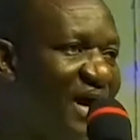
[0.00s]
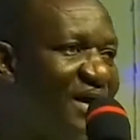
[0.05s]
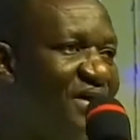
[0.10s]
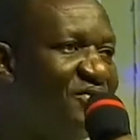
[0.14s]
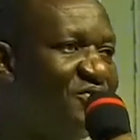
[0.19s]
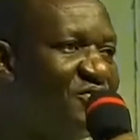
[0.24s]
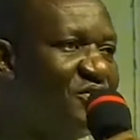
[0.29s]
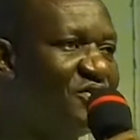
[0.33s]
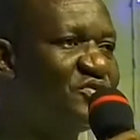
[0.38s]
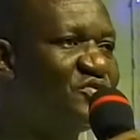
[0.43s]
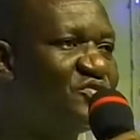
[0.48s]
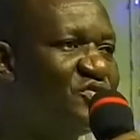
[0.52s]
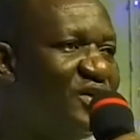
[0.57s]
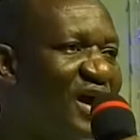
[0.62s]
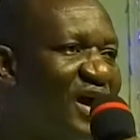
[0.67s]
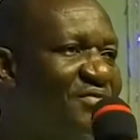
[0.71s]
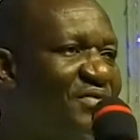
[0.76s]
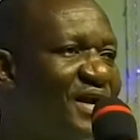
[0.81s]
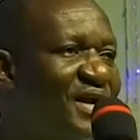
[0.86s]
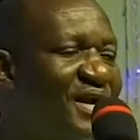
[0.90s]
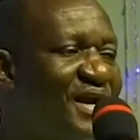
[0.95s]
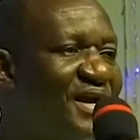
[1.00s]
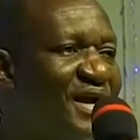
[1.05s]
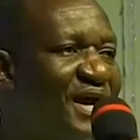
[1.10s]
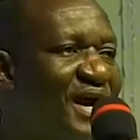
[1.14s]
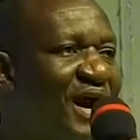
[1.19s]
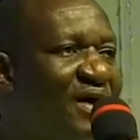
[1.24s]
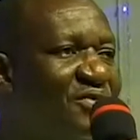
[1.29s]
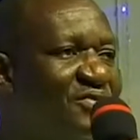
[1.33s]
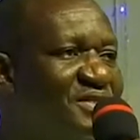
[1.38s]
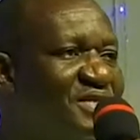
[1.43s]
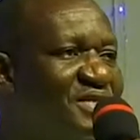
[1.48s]
was to have an
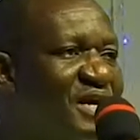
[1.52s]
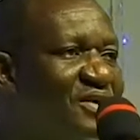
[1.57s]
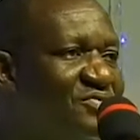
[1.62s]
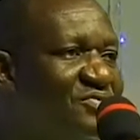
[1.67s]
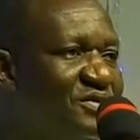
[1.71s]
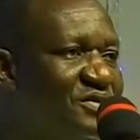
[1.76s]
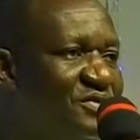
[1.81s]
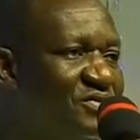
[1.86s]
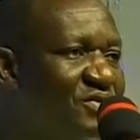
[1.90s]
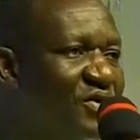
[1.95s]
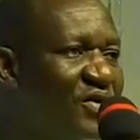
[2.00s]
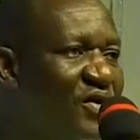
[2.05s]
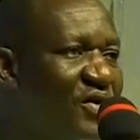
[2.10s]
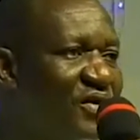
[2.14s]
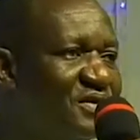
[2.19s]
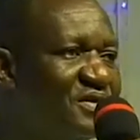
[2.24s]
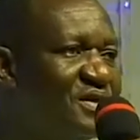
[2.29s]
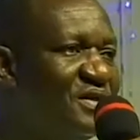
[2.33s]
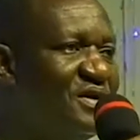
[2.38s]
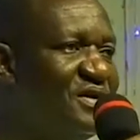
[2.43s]
encounter with God,